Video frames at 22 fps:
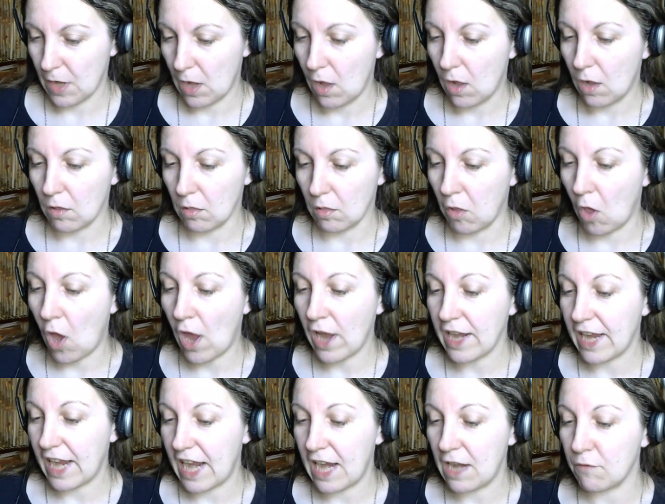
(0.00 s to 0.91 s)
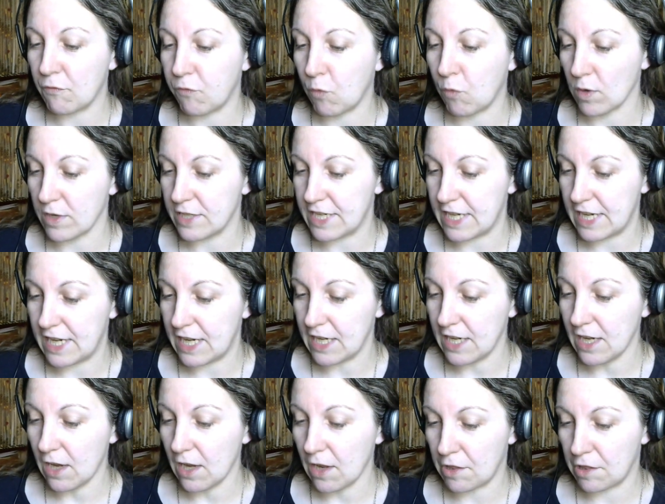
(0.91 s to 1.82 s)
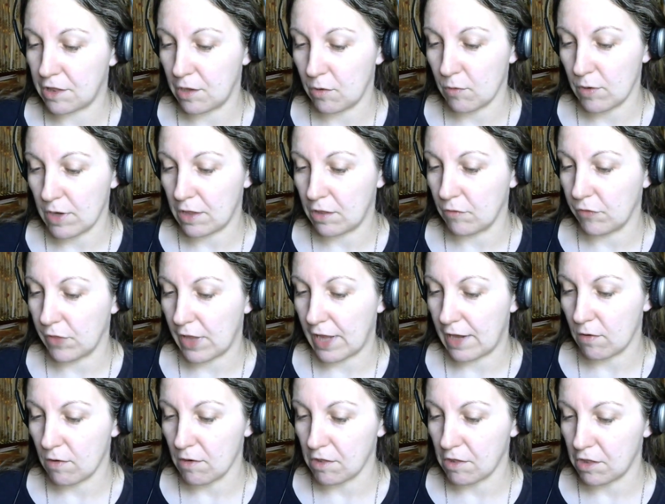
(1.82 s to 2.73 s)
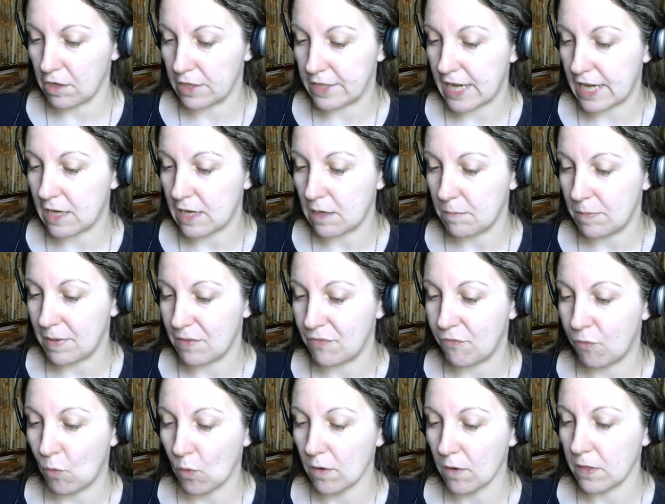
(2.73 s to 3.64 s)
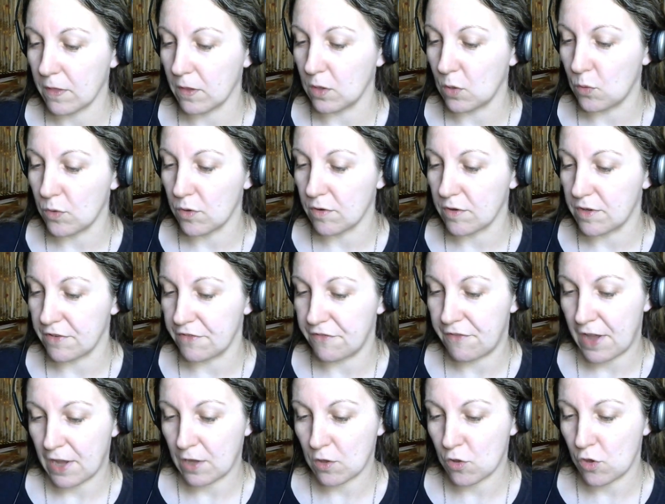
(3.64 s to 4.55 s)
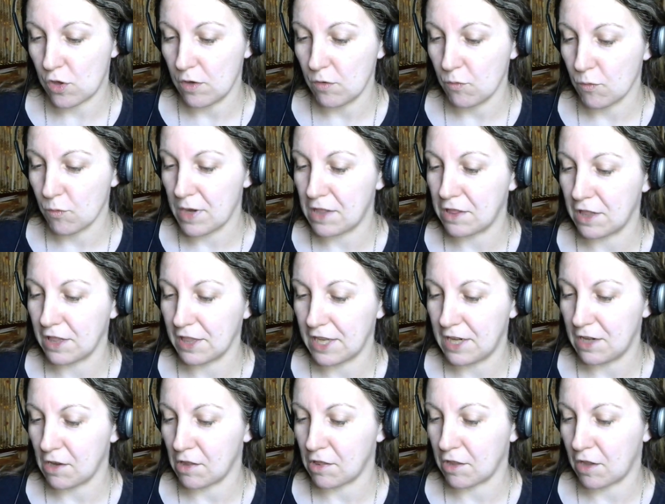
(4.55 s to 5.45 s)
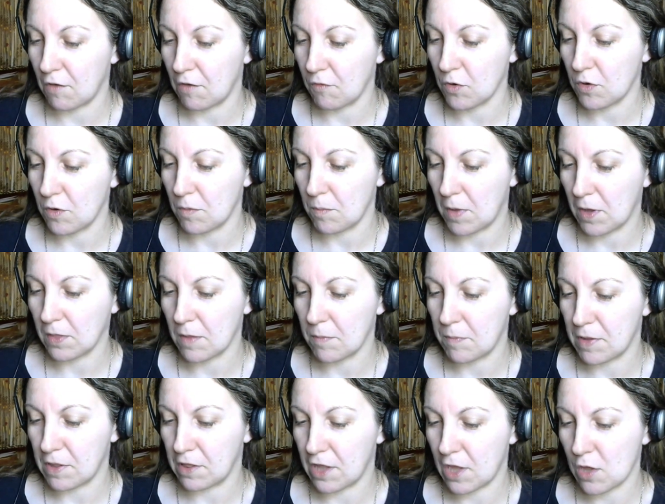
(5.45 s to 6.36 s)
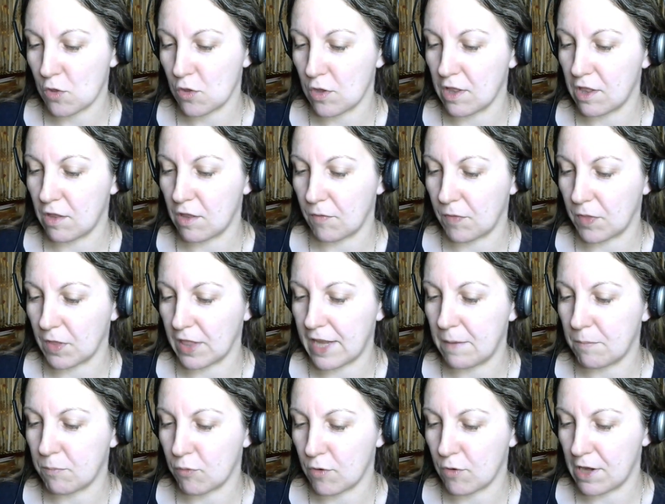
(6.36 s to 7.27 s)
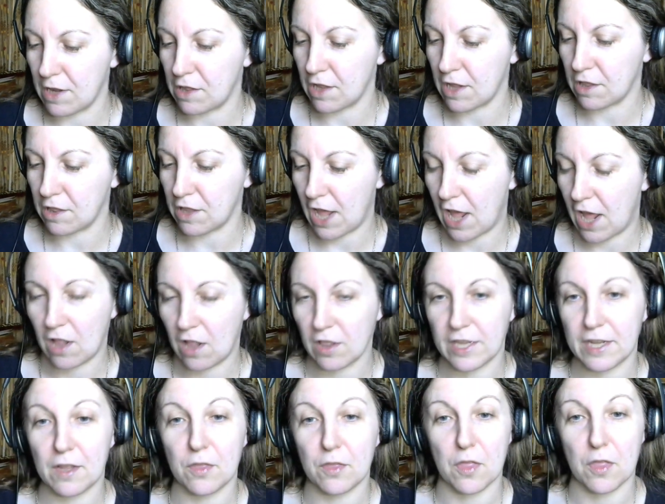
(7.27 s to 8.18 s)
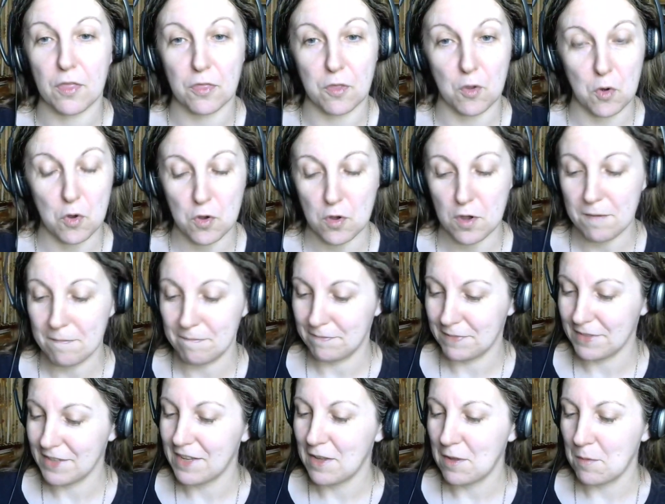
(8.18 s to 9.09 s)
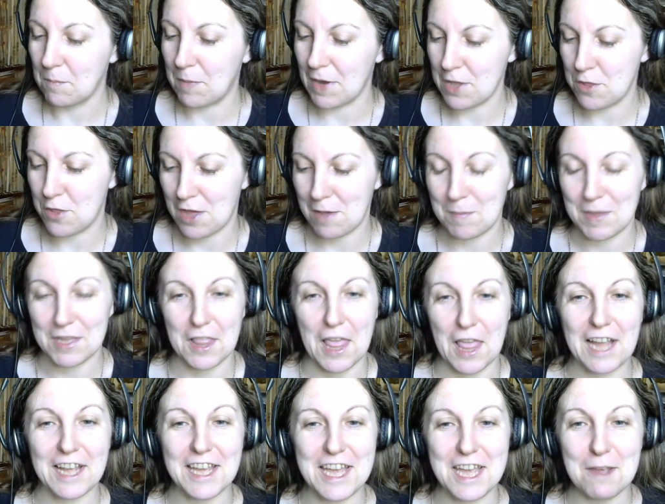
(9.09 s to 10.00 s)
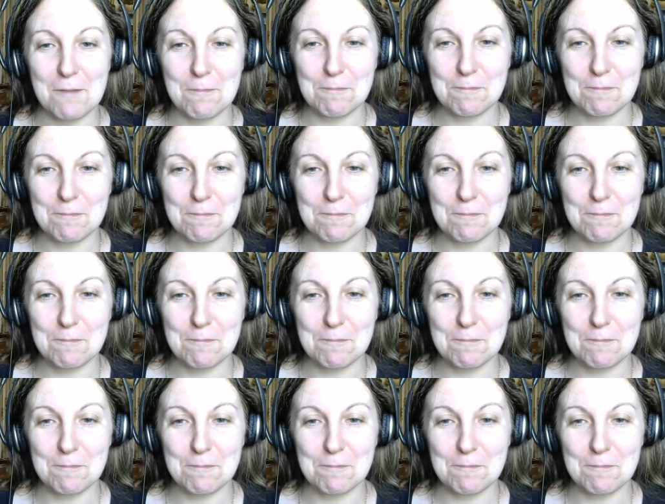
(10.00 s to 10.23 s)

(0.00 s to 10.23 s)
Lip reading: Lot 814, a series of letters dated before the lunar defection, recently discovered among the possessions of the late Princess Alia III by Jamie Lackey.